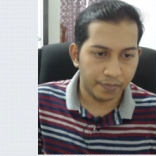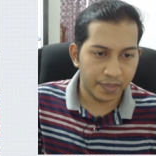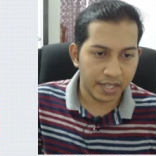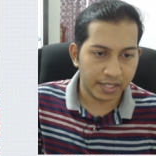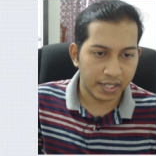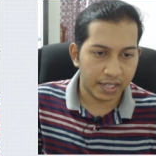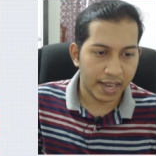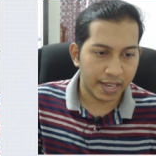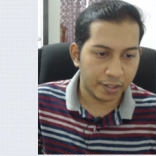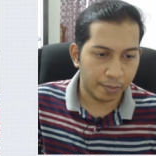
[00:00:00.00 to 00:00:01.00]
this
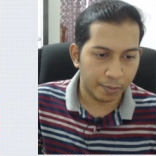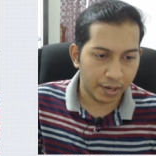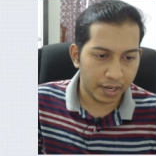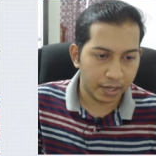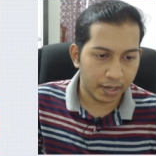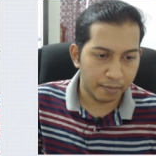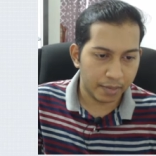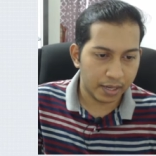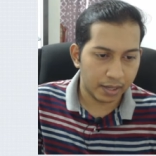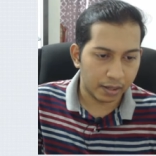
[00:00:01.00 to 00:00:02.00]
index you put it in the
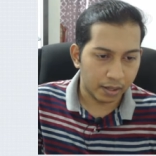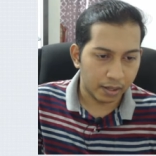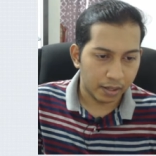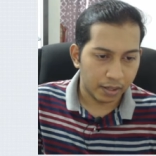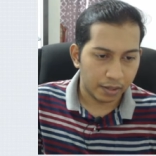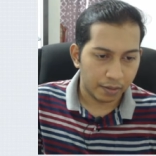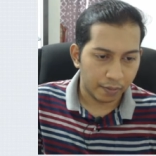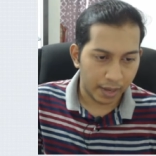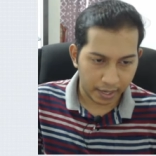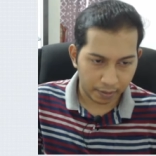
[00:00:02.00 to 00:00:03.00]
middle
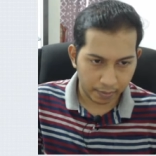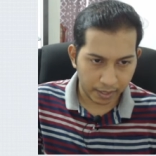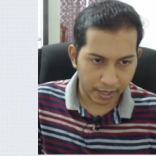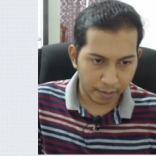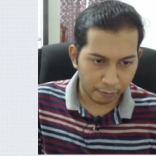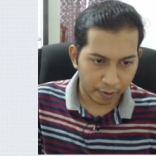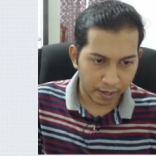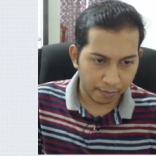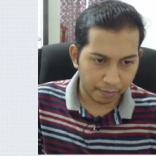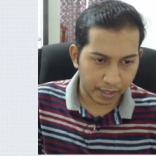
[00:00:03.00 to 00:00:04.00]
where it will become
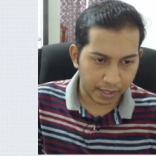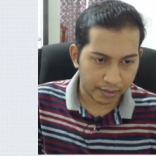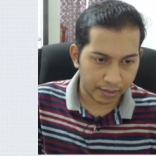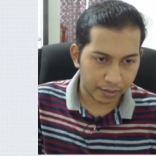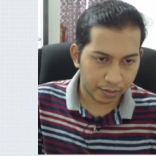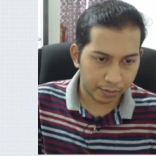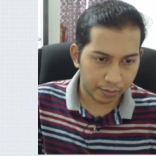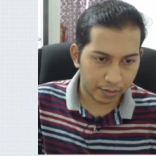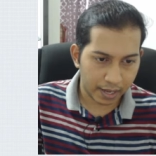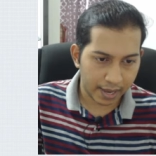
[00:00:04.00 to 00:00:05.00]
1 plus
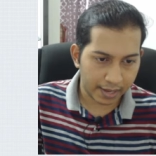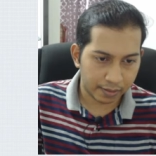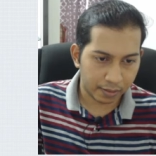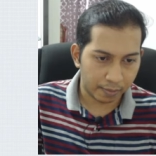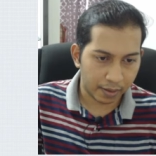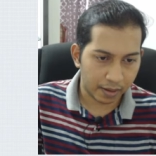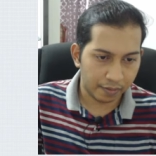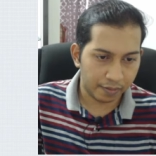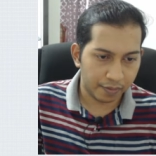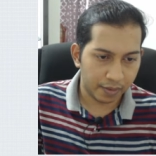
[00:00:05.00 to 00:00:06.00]
2x to the
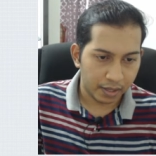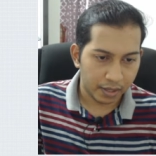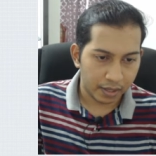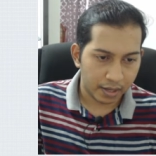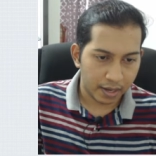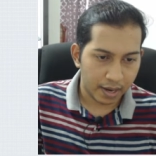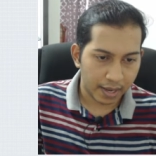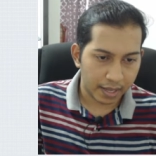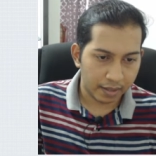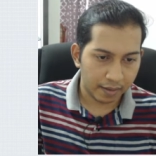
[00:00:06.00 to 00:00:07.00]
power of
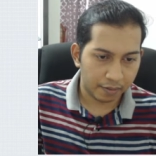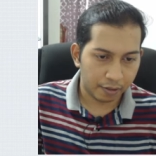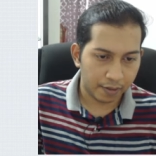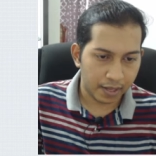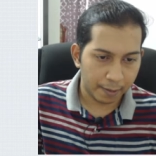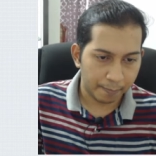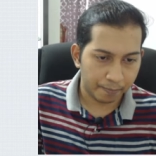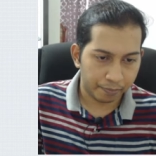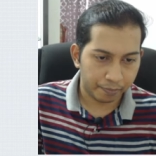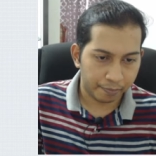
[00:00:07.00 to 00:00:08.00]
negative 3
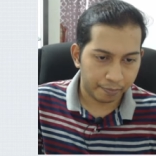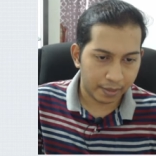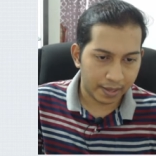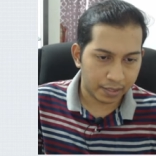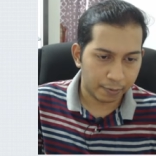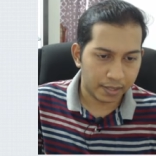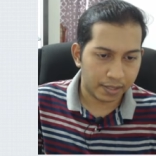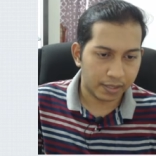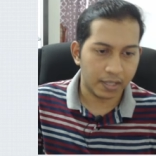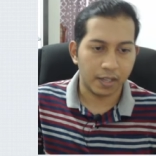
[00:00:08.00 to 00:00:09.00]
plus with
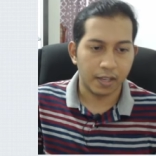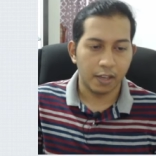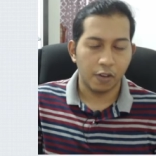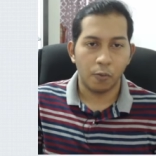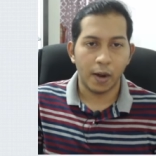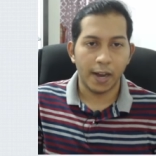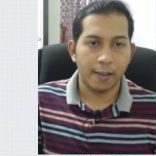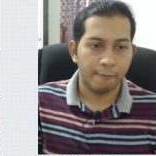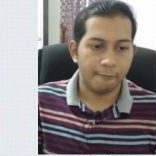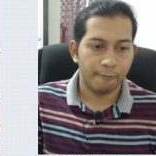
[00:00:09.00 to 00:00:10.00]
c.
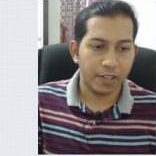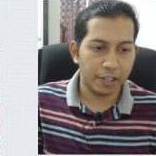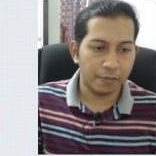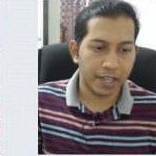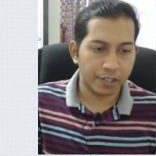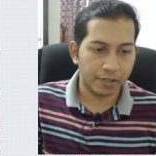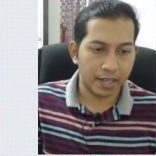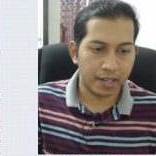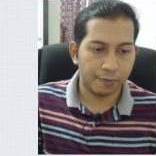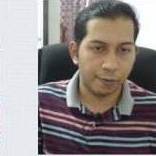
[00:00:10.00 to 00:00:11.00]
Why? We need to make sure
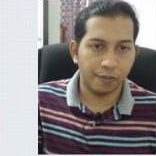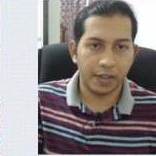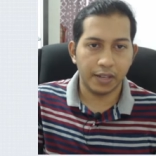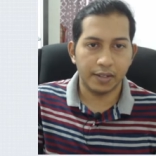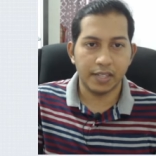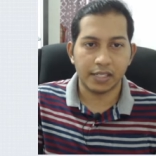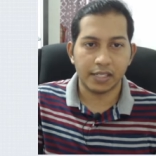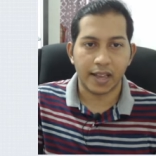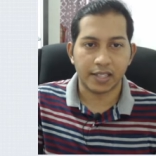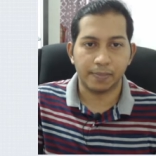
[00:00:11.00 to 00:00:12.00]
that it fulfills
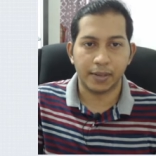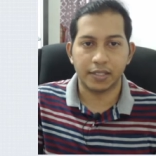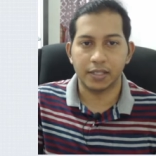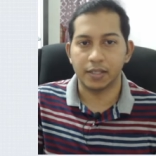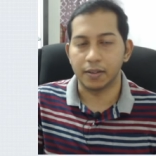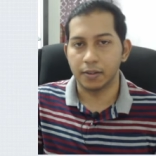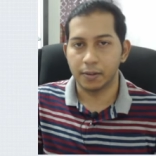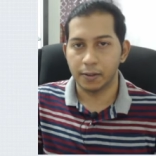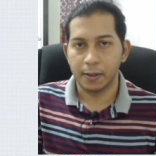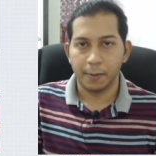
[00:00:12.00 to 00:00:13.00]
this expression.
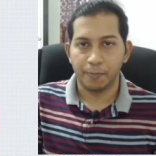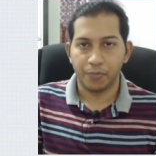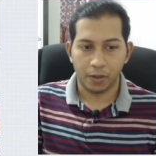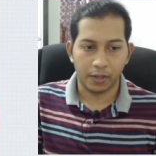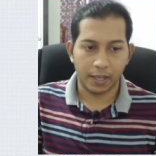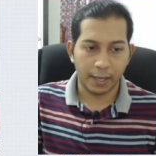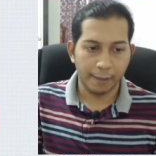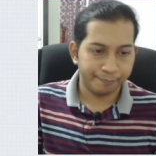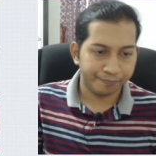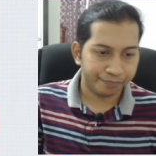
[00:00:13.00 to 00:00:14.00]
Okay.